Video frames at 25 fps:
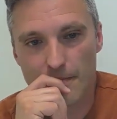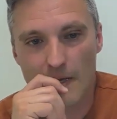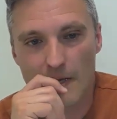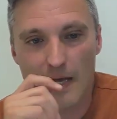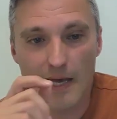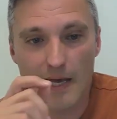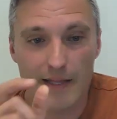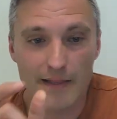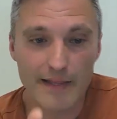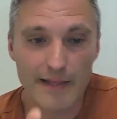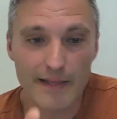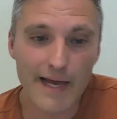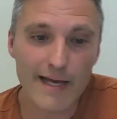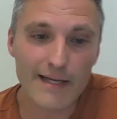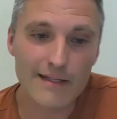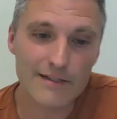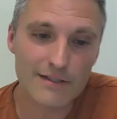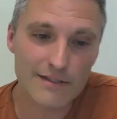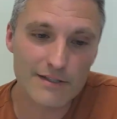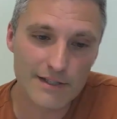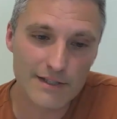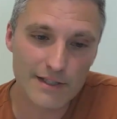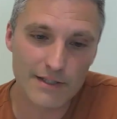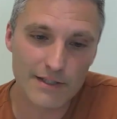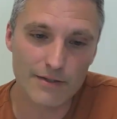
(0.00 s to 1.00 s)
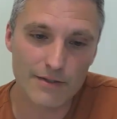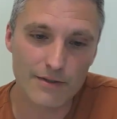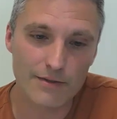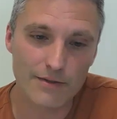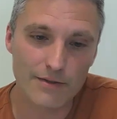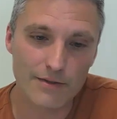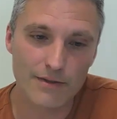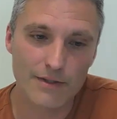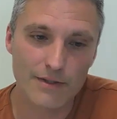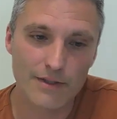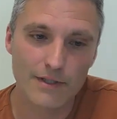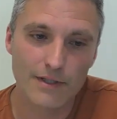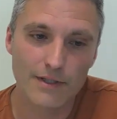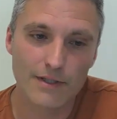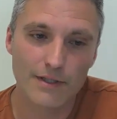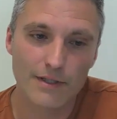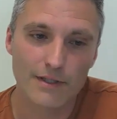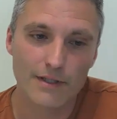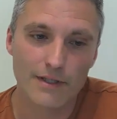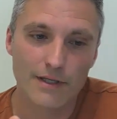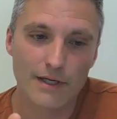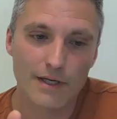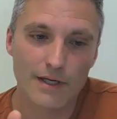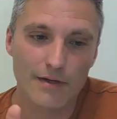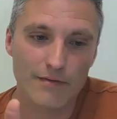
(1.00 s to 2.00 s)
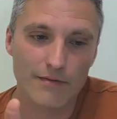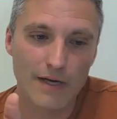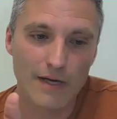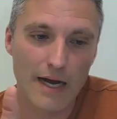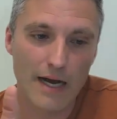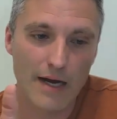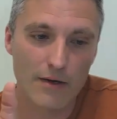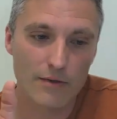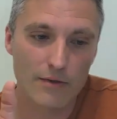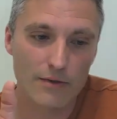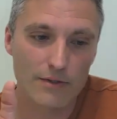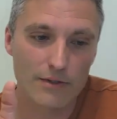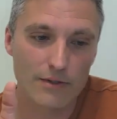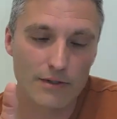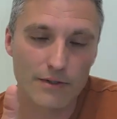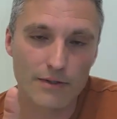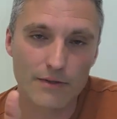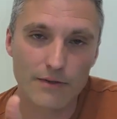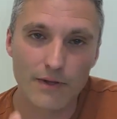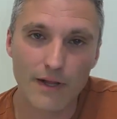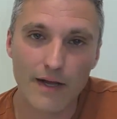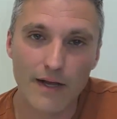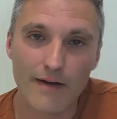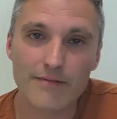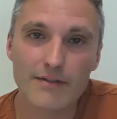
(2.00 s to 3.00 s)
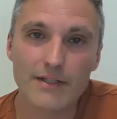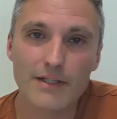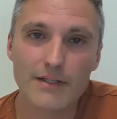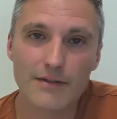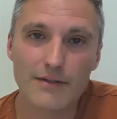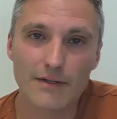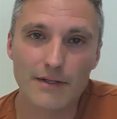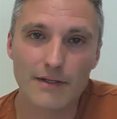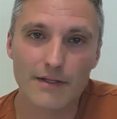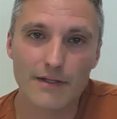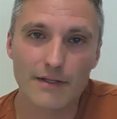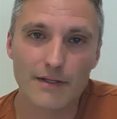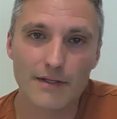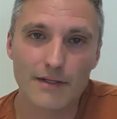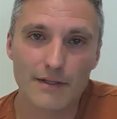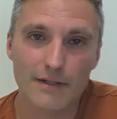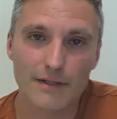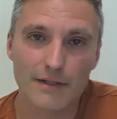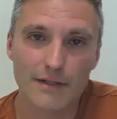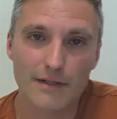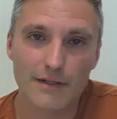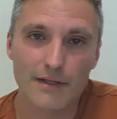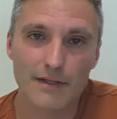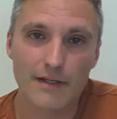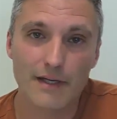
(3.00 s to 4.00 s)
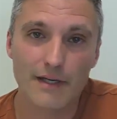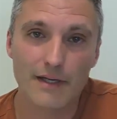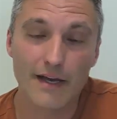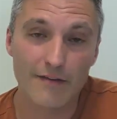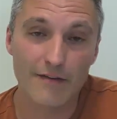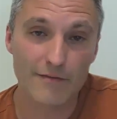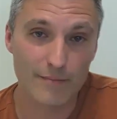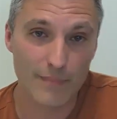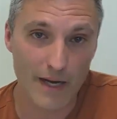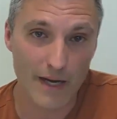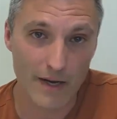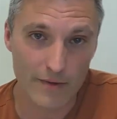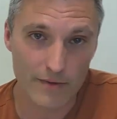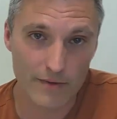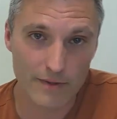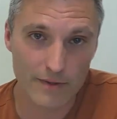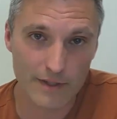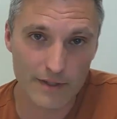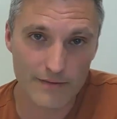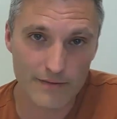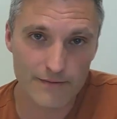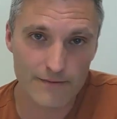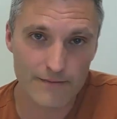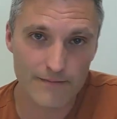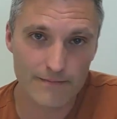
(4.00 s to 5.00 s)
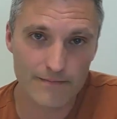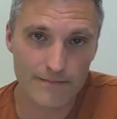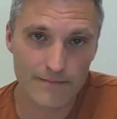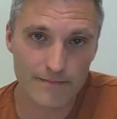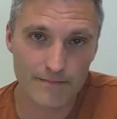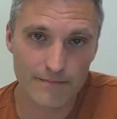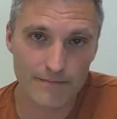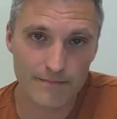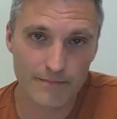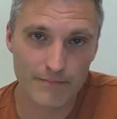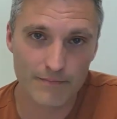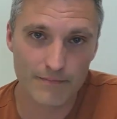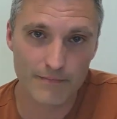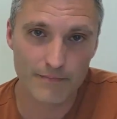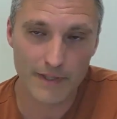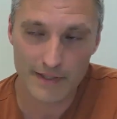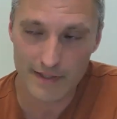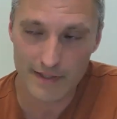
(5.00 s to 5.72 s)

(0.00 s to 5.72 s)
And that skill of how to lovingly have boundaries, I